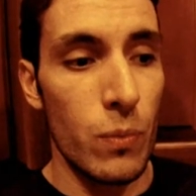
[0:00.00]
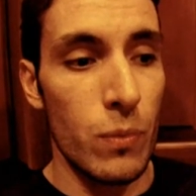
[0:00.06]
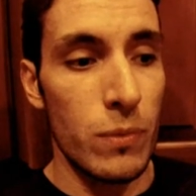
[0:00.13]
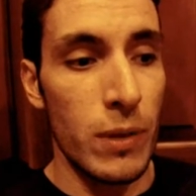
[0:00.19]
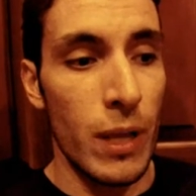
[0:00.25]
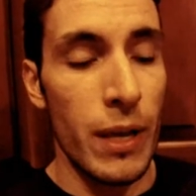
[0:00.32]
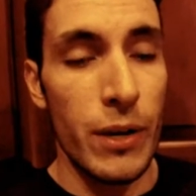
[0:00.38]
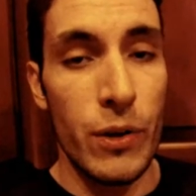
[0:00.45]
a
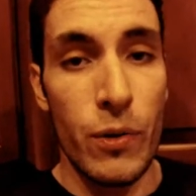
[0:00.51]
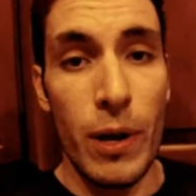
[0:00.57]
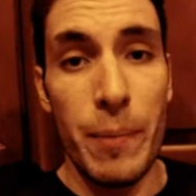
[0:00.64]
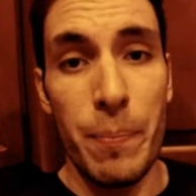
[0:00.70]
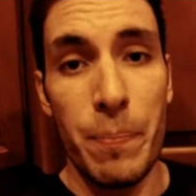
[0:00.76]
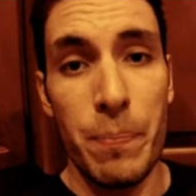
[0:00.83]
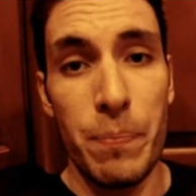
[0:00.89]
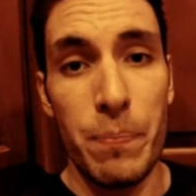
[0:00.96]
lot of
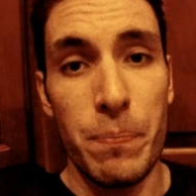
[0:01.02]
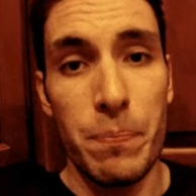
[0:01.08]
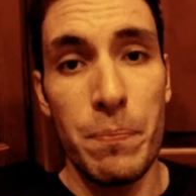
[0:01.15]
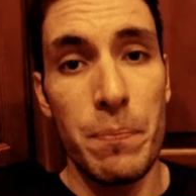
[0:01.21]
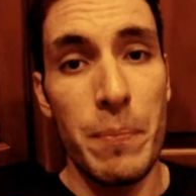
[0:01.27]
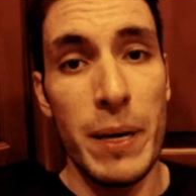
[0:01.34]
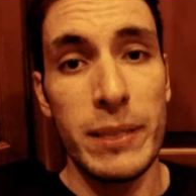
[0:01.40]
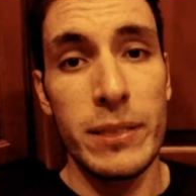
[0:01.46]
great
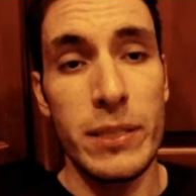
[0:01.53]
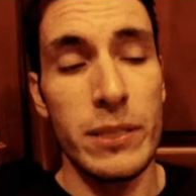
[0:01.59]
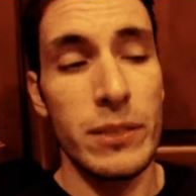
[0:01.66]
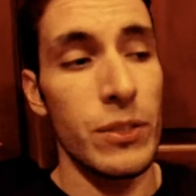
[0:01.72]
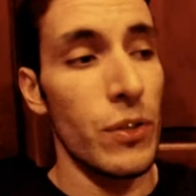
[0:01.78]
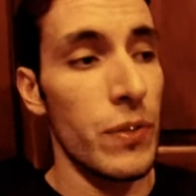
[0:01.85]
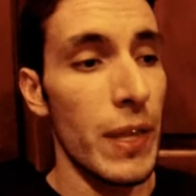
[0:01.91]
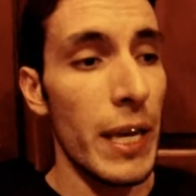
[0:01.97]
messages,
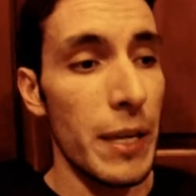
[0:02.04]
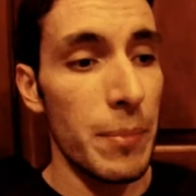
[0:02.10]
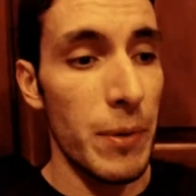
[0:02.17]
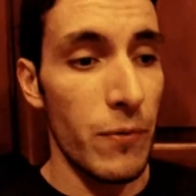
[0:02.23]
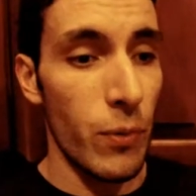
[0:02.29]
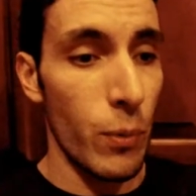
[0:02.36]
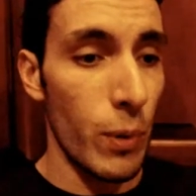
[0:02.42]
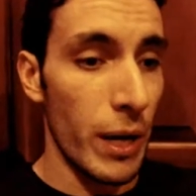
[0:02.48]
thanking
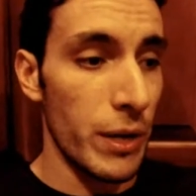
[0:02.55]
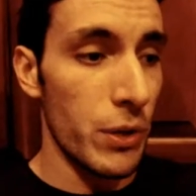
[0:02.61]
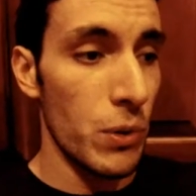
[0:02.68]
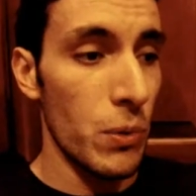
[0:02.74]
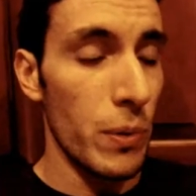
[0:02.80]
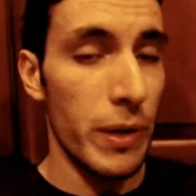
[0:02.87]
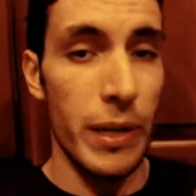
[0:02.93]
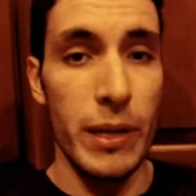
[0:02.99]
me for what I
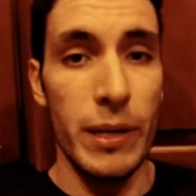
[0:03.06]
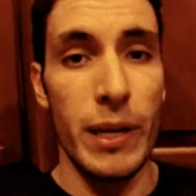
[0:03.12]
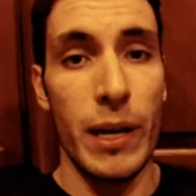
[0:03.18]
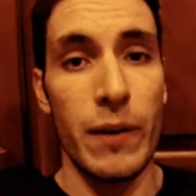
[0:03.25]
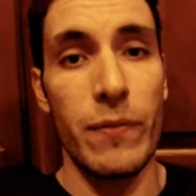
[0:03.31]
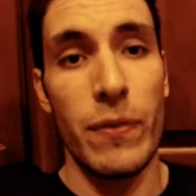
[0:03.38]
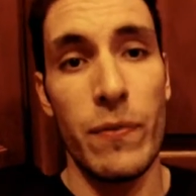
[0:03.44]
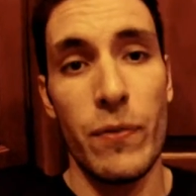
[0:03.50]
do and
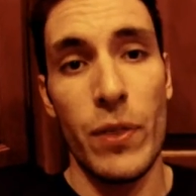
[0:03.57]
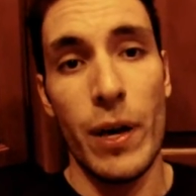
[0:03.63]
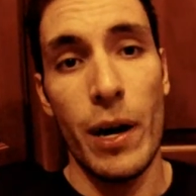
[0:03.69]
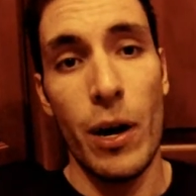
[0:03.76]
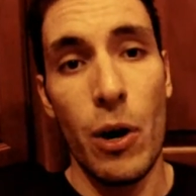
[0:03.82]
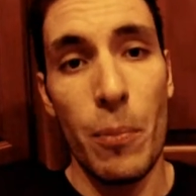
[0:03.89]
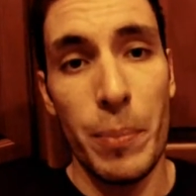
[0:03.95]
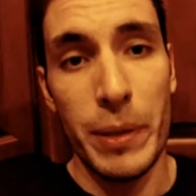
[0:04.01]
kind of for the
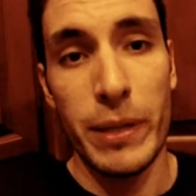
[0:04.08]
help.